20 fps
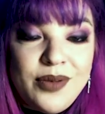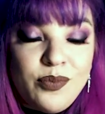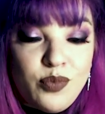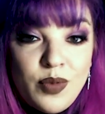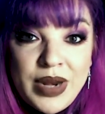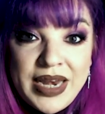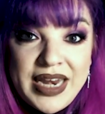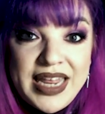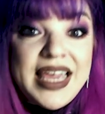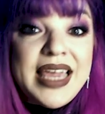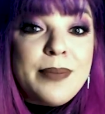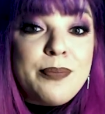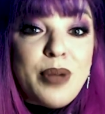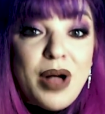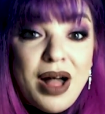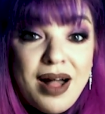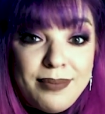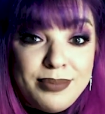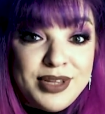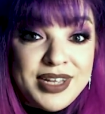when he
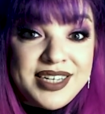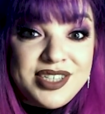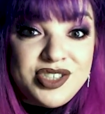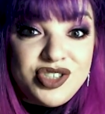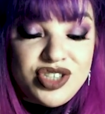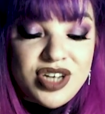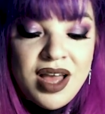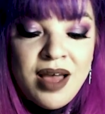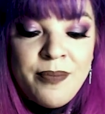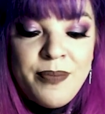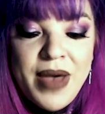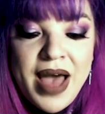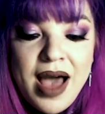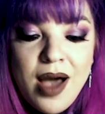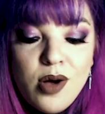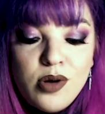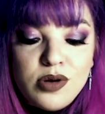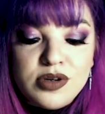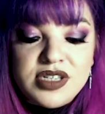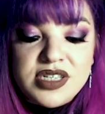published
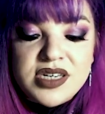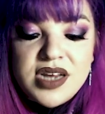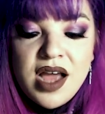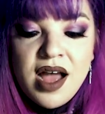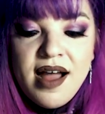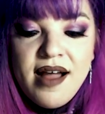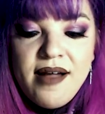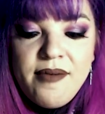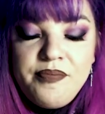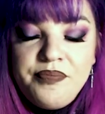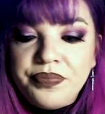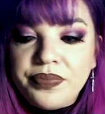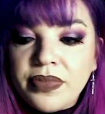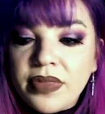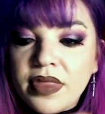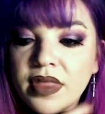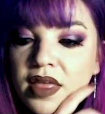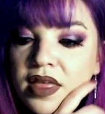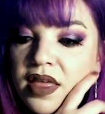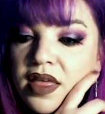about the